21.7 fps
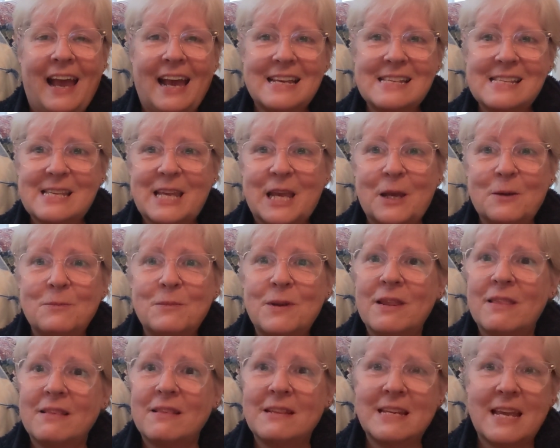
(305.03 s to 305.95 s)
Ask Him
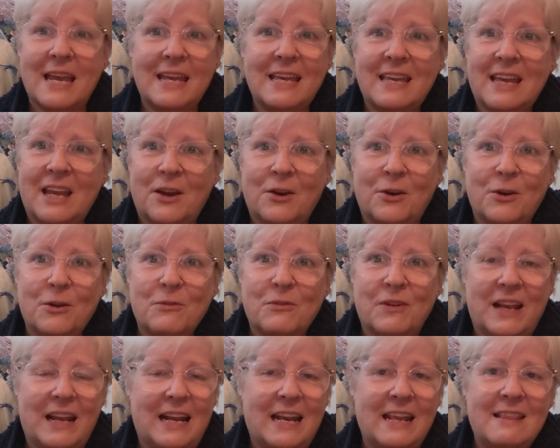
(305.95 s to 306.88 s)
to take care of
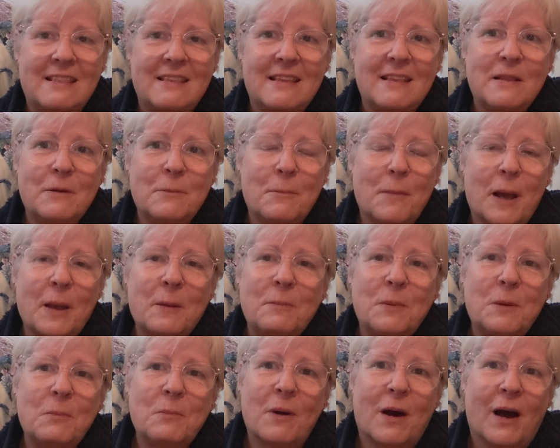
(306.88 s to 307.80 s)
anything that might
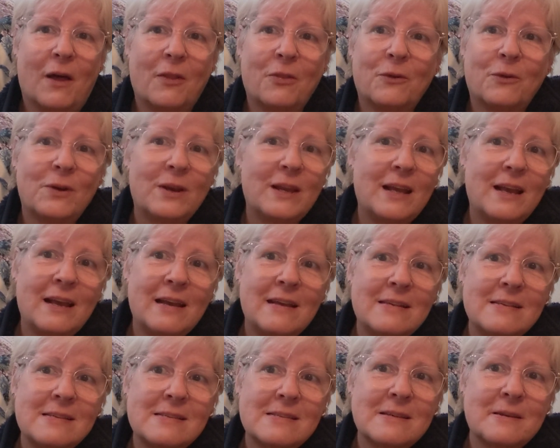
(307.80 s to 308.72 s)
be bothering
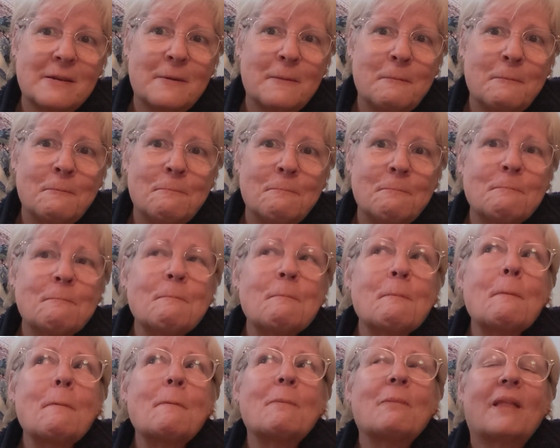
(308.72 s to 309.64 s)
us.
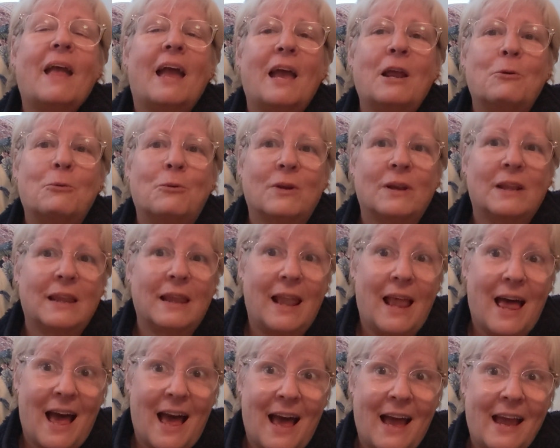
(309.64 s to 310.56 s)
And
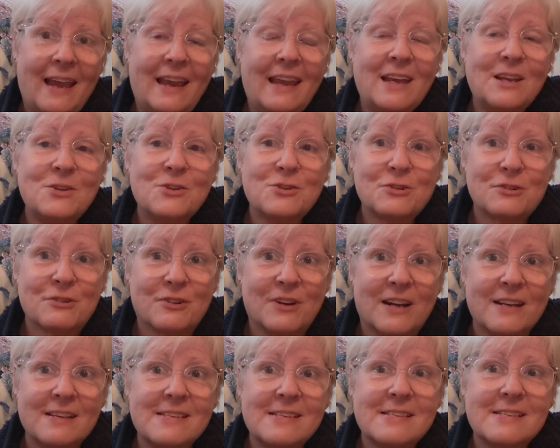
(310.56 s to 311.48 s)
rely and
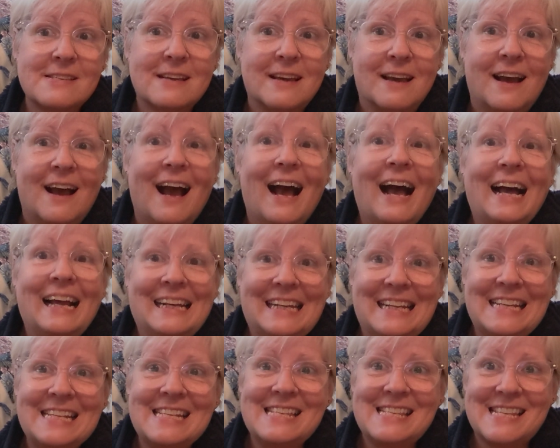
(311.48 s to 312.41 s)
trust on
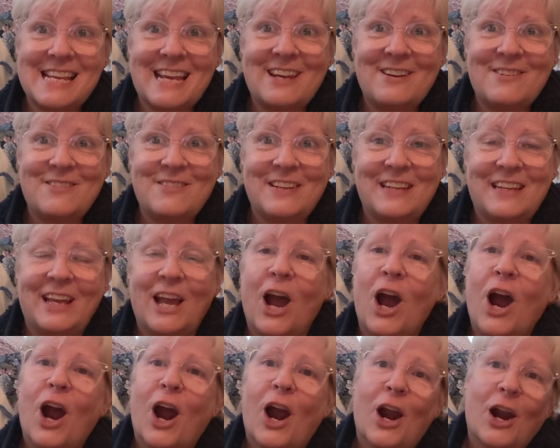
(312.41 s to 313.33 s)
His safety.
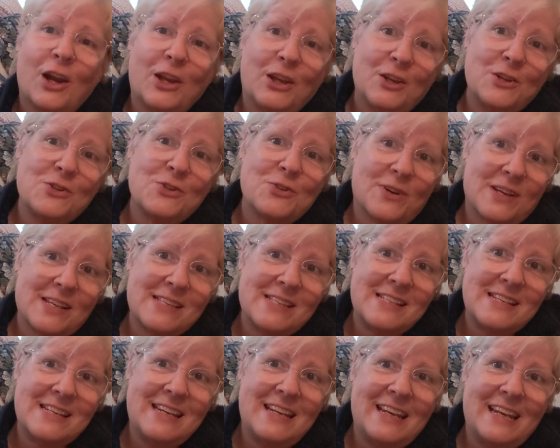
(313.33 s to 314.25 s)
Are you
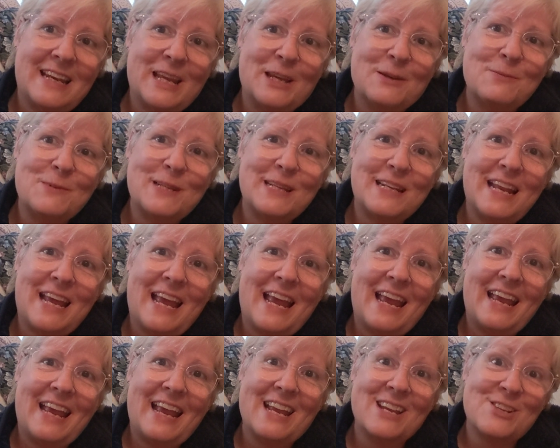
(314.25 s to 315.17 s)
trusting in Him today
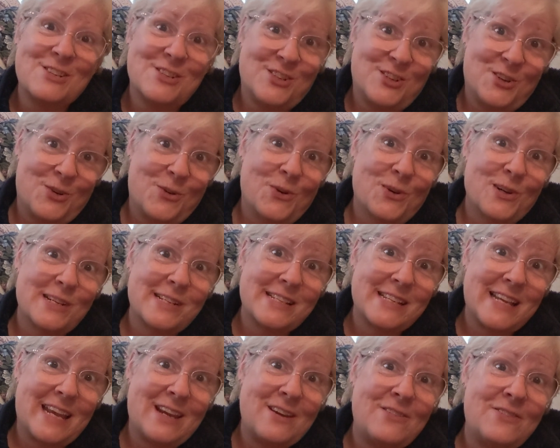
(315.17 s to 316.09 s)
as your
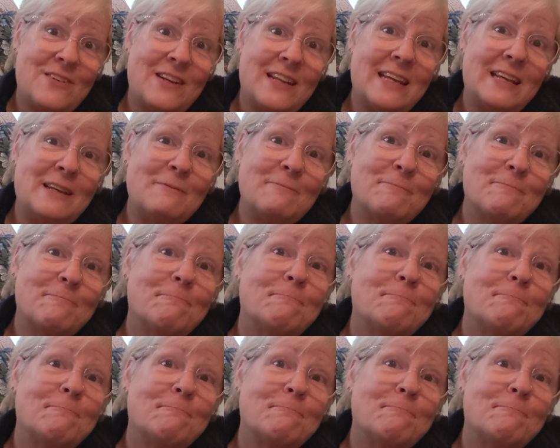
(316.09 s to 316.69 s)
safety?